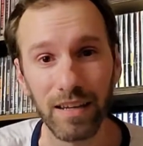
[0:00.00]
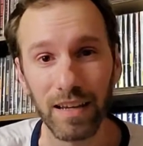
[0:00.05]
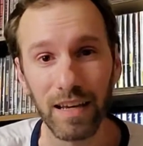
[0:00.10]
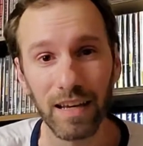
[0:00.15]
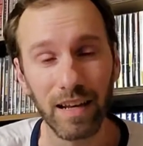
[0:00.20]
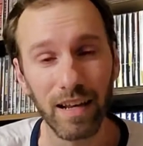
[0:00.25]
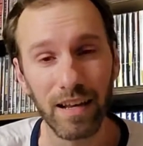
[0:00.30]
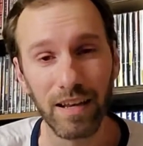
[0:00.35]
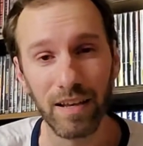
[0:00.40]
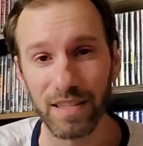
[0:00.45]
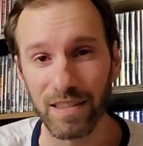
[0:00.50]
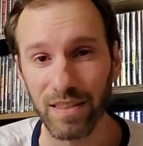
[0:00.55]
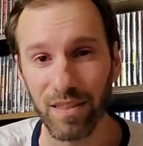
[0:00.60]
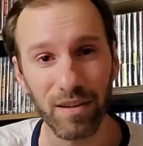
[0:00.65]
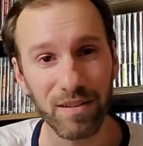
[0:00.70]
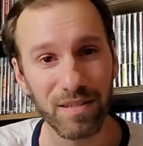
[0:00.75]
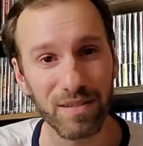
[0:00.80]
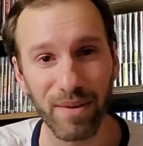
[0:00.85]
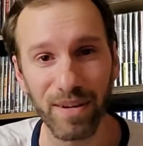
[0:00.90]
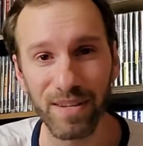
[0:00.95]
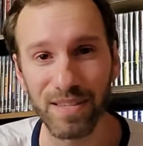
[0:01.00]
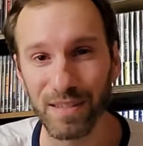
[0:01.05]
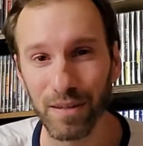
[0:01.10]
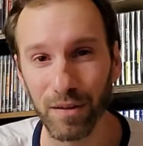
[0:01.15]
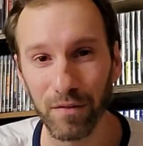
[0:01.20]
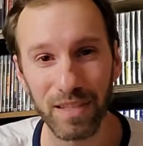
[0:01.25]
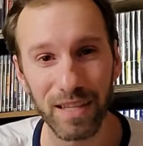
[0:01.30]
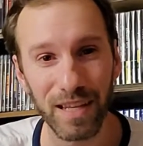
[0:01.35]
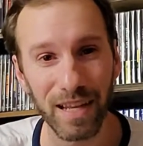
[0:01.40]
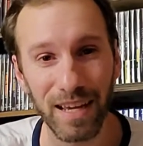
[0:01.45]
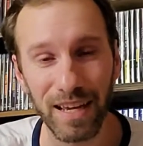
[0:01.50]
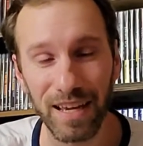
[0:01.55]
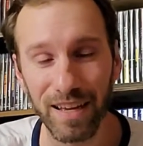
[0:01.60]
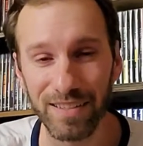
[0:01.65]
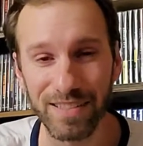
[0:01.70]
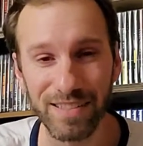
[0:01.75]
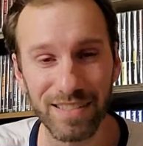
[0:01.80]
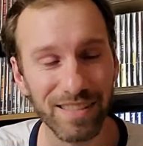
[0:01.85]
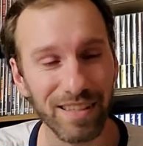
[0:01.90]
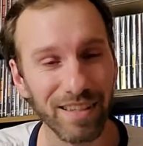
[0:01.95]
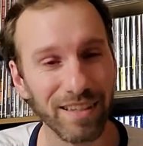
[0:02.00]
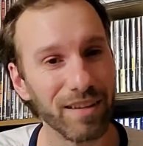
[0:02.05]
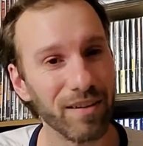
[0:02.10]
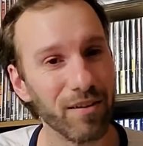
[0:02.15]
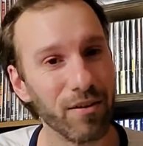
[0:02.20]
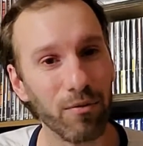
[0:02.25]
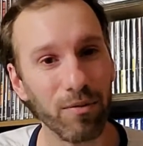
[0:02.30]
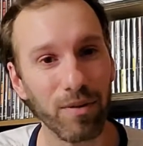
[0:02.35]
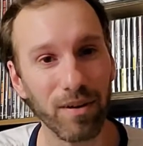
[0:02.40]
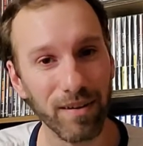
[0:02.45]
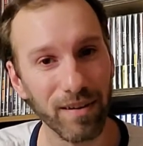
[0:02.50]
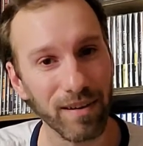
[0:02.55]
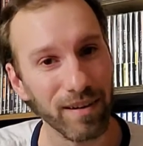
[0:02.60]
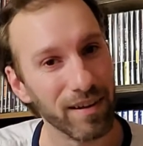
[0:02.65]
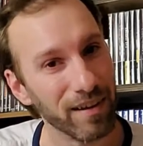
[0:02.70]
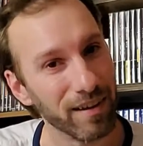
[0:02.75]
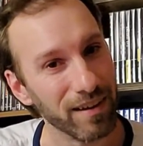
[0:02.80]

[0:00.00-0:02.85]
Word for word: and I thought to myself today, I was just like, you know what?